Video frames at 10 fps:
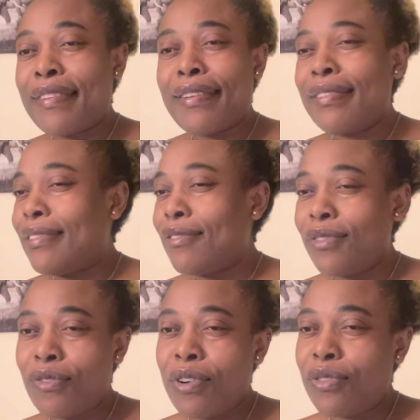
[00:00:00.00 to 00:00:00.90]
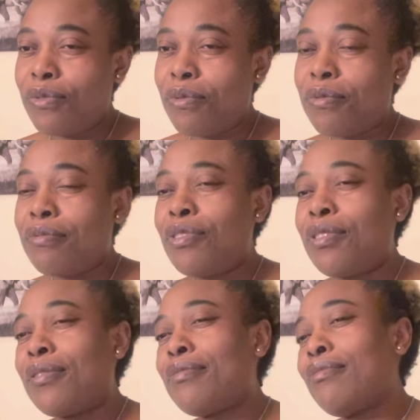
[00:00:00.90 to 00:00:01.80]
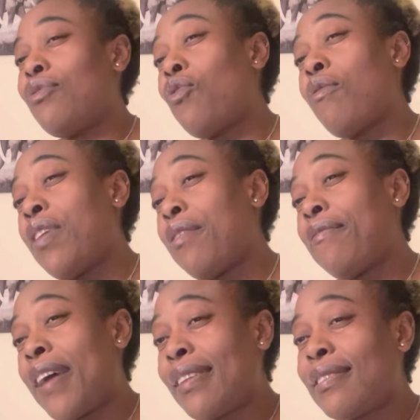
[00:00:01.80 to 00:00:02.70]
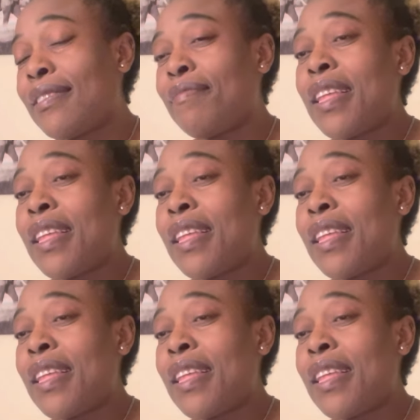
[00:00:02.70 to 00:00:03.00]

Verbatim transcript: it's not going to you know go very fast